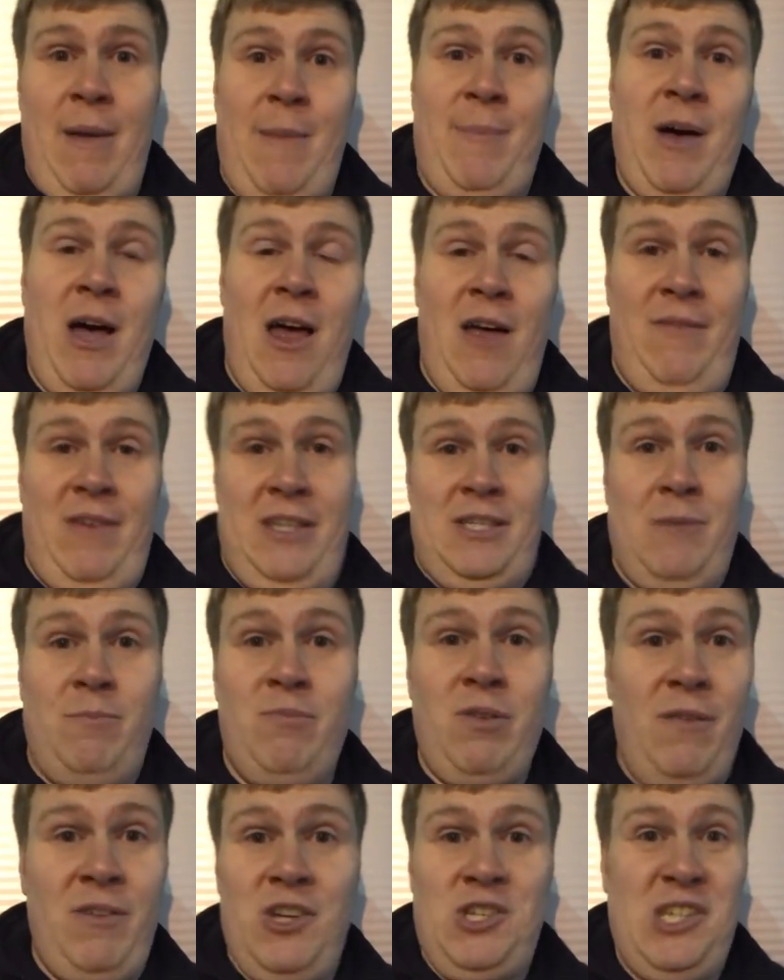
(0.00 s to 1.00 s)
part of it.
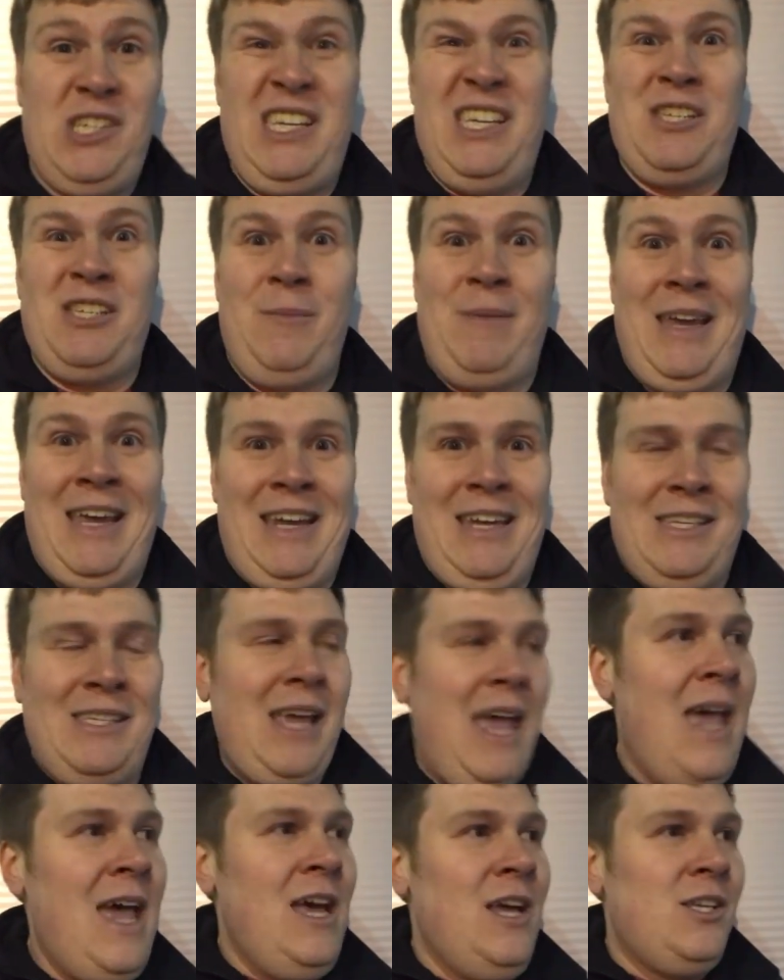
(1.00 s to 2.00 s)
Privilege to see something in us.
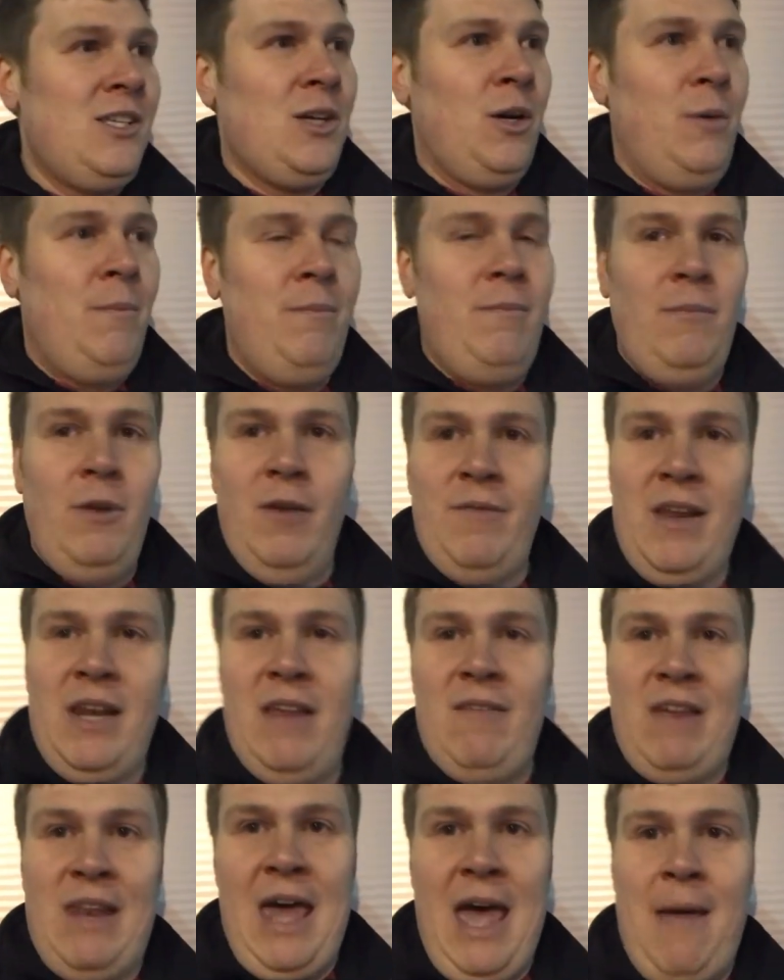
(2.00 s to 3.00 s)
So, love you and
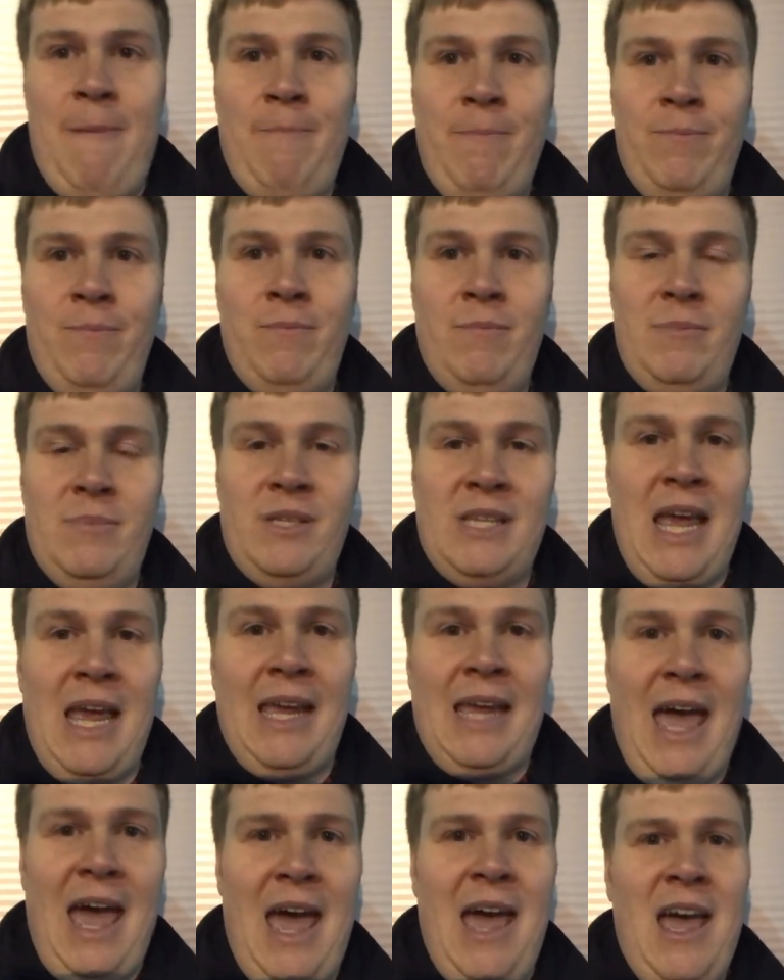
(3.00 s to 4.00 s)
leave you there.
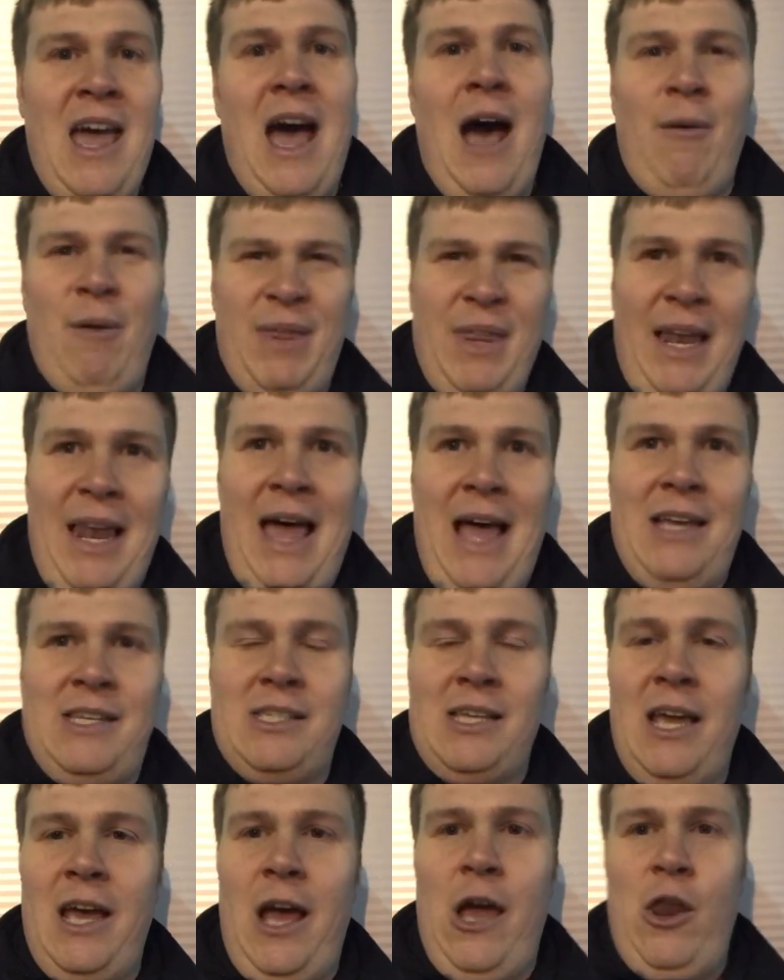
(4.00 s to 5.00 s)
Take care. How are the
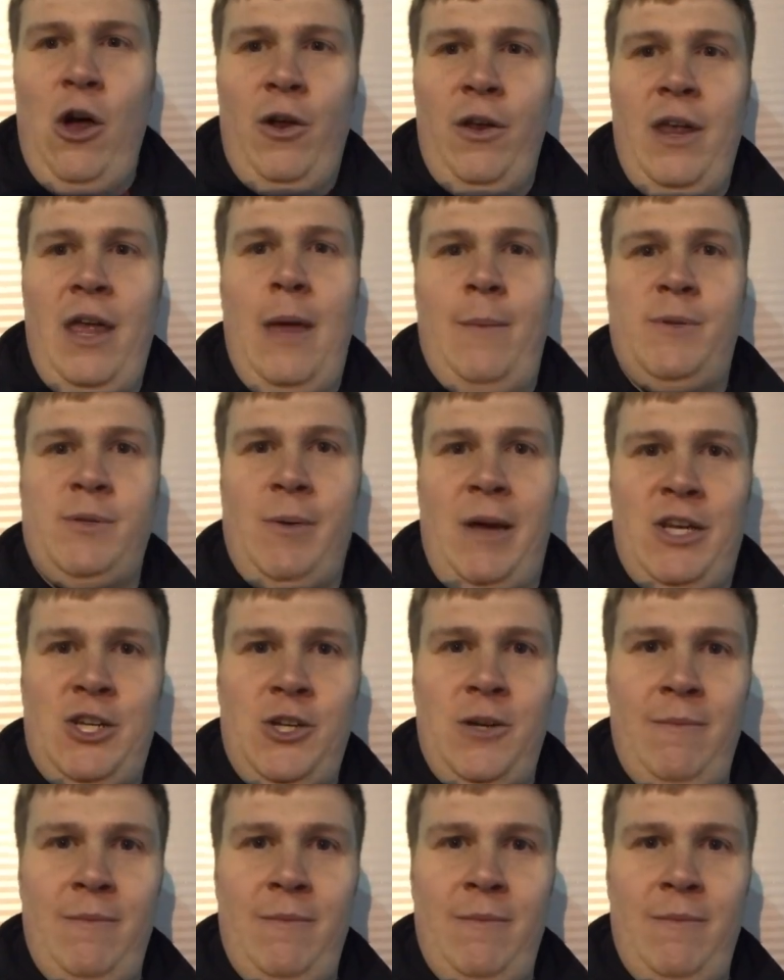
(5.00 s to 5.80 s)
lads? And on to Ipswich.